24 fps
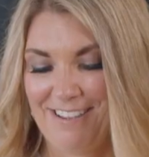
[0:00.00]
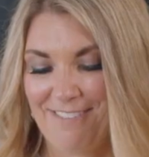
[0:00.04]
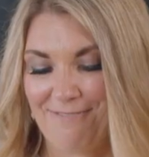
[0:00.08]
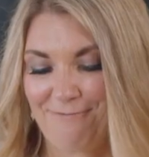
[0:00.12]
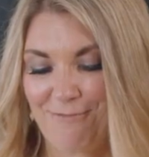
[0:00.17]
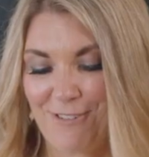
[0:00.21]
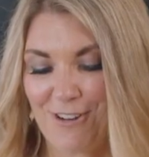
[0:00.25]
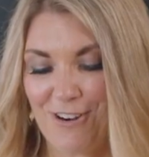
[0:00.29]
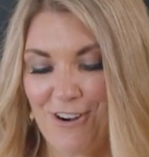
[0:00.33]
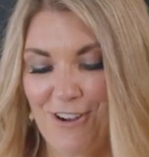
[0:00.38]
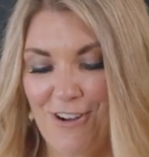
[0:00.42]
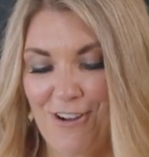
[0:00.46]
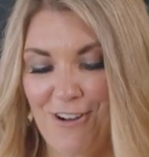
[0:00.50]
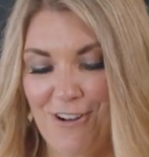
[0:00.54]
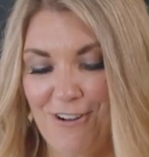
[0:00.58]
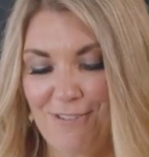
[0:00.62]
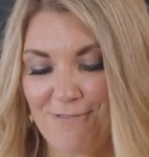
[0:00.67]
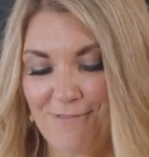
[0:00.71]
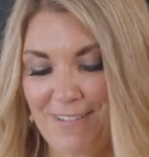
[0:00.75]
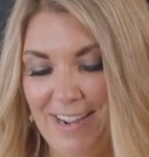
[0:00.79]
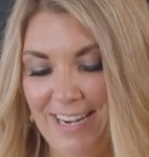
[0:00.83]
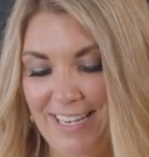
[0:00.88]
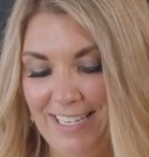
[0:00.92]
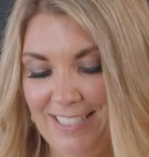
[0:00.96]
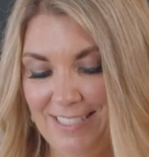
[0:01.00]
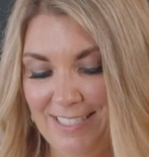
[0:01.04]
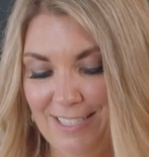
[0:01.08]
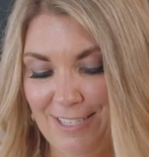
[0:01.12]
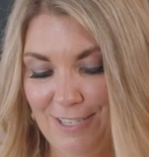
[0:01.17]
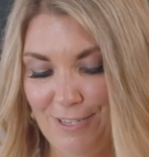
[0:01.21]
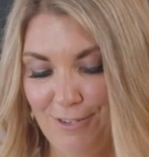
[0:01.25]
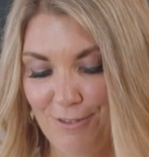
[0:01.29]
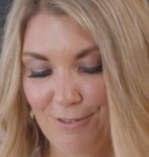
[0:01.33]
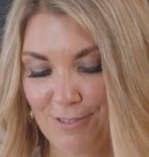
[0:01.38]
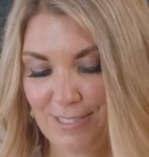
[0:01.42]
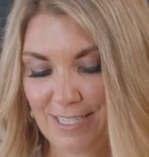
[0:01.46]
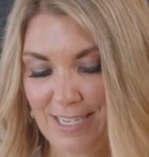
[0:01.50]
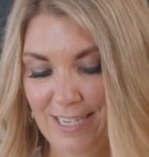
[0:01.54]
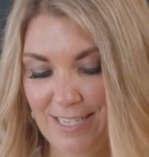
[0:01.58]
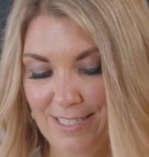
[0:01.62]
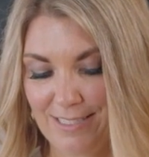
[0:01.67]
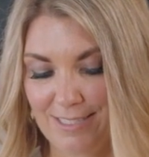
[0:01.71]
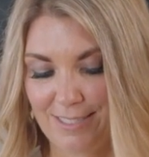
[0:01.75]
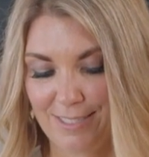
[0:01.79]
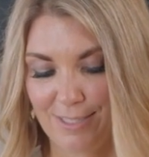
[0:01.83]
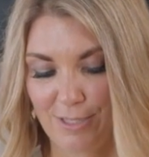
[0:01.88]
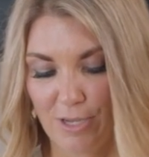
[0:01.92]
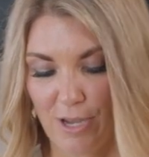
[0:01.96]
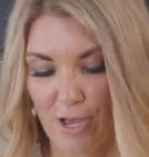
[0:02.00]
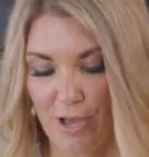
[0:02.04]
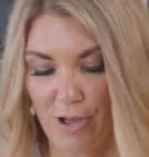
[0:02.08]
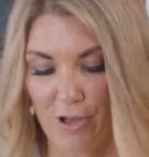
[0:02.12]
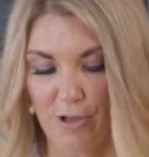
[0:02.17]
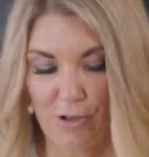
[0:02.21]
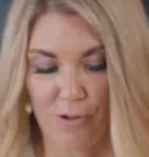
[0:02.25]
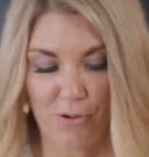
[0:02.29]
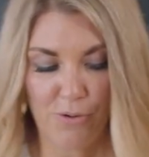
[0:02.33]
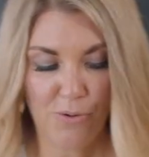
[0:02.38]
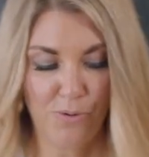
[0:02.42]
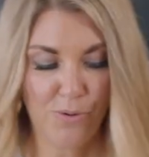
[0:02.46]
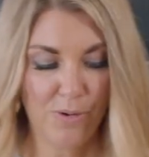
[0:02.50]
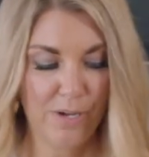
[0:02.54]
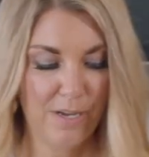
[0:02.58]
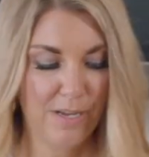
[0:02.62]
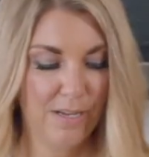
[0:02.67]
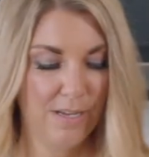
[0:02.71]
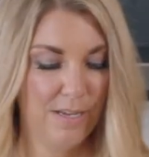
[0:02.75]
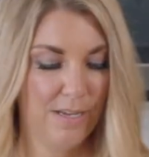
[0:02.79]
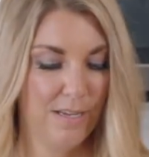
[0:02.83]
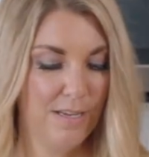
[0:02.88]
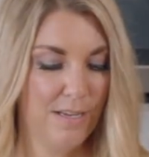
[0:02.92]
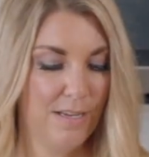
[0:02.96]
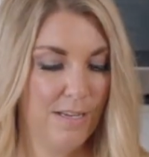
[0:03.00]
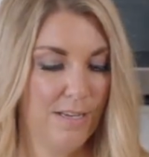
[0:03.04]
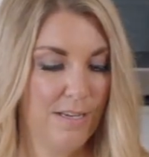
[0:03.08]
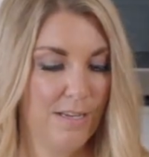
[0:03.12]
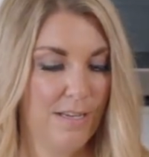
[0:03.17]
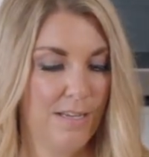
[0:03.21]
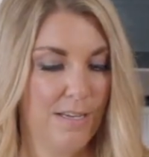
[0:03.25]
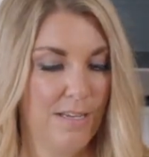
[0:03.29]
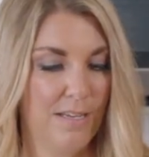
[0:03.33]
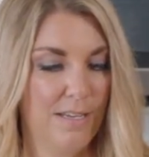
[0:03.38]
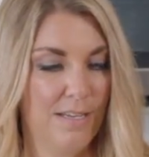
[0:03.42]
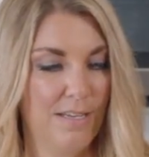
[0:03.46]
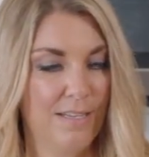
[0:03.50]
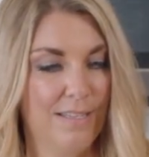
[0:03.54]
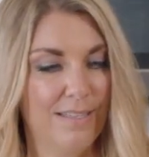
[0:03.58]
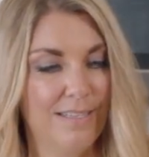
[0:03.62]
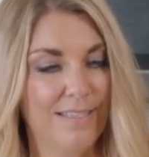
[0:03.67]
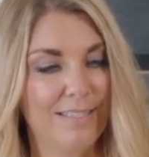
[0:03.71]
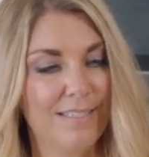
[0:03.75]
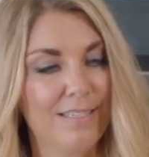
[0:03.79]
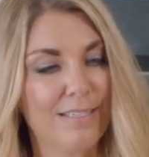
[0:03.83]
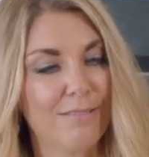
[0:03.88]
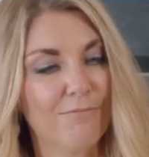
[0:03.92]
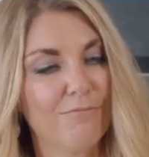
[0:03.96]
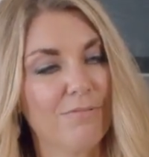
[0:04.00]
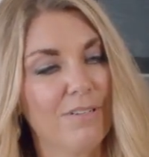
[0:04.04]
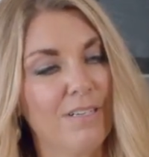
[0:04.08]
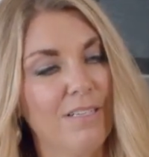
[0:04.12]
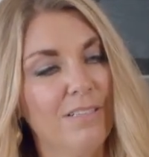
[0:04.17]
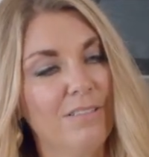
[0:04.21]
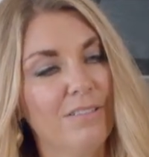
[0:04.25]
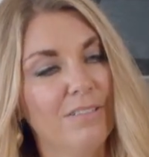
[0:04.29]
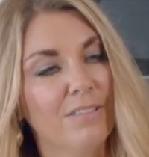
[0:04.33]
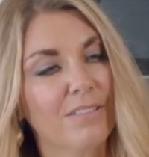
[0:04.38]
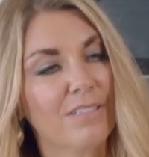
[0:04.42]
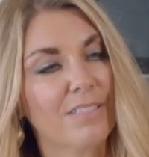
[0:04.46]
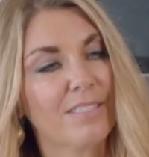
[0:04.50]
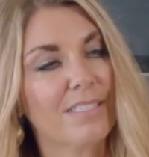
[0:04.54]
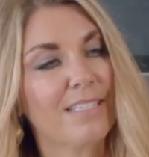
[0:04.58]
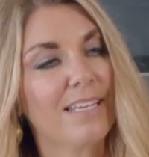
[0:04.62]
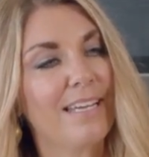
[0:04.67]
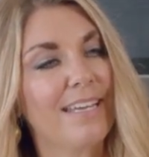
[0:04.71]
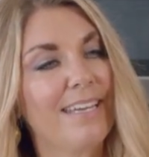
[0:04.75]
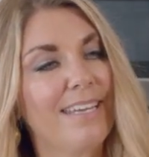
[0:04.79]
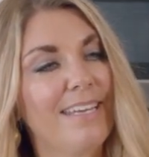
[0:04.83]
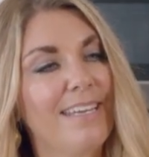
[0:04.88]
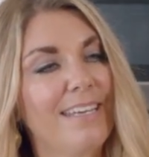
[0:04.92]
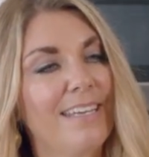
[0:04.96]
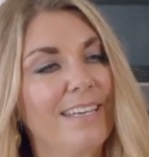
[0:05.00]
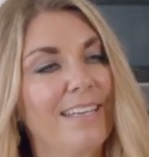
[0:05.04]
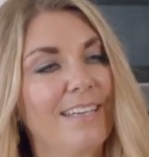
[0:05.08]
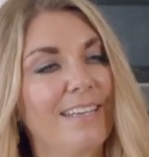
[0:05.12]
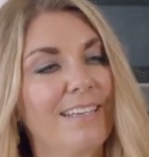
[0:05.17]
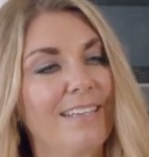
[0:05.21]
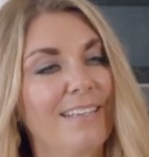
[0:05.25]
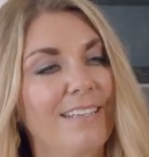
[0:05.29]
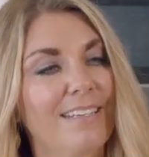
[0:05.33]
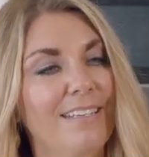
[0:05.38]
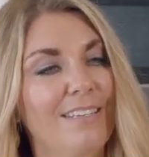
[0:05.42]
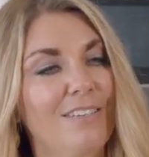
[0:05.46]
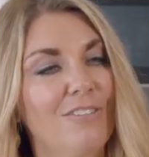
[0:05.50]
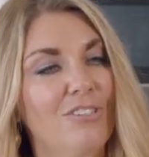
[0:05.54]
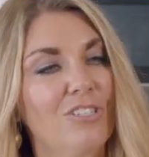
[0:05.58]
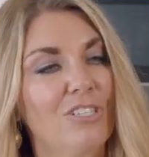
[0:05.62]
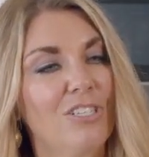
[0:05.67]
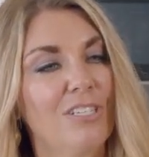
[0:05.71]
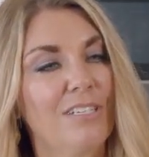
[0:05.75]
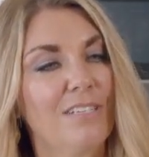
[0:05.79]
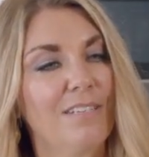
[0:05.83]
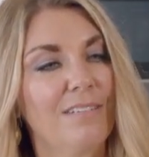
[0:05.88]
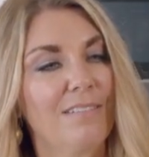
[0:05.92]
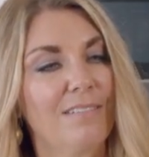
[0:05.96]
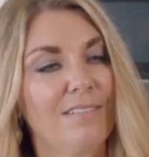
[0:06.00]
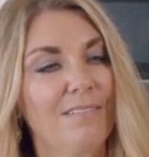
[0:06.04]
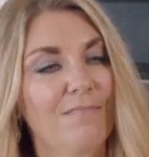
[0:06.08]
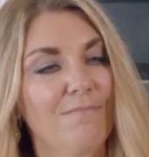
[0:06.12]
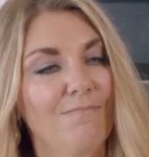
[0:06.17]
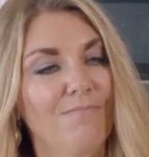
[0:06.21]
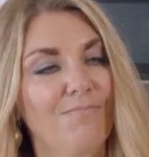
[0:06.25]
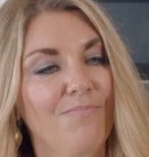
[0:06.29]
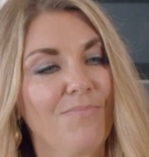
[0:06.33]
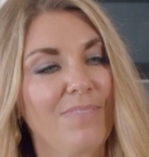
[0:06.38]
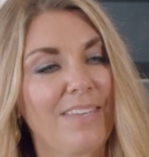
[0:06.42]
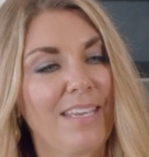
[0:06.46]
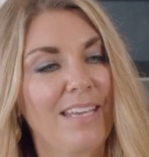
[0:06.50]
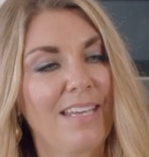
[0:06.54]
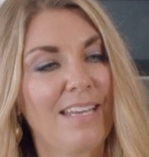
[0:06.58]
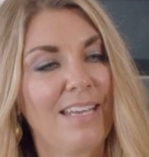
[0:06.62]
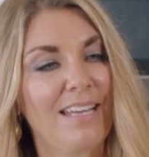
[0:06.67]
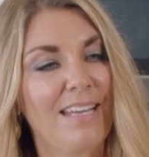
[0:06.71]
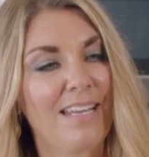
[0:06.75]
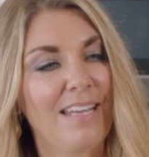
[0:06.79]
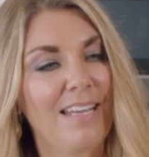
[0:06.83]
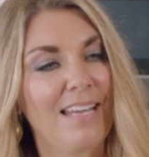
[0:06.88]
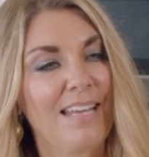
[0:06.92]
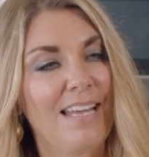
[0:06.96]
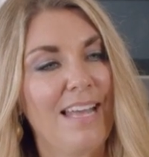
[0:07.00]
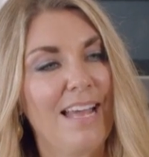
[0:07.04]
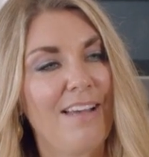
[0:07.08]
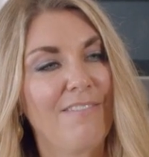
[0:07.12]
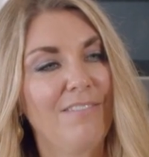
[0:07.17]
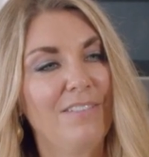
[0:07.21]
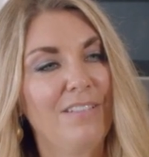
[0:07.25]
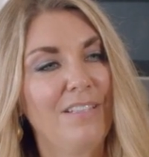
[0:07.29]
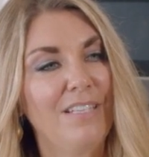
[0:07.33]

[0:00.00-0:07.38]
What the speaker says: We're all ready to use it. So this is what it looks like. You should have a